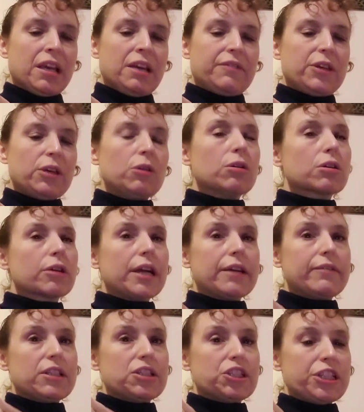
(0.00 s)
If you are
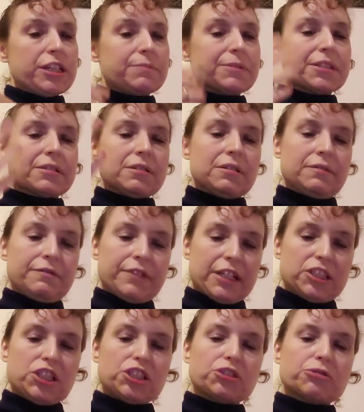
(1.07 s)
craving chips,
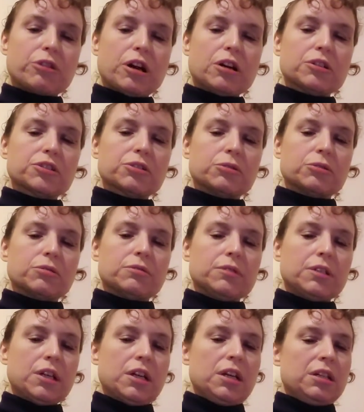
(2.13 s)
veggie straws,
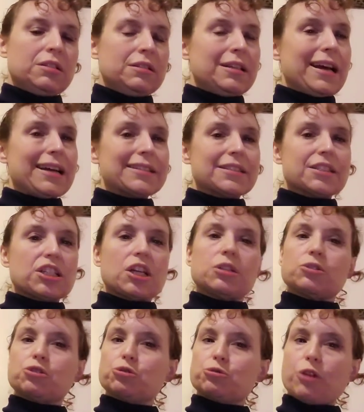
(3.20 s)
nuts,
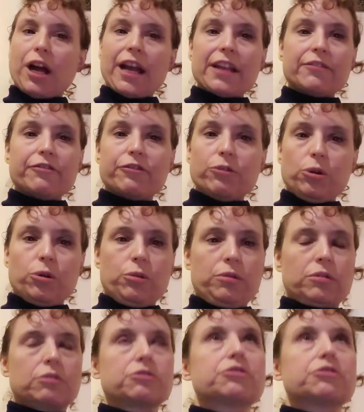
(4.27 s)
dried fruit.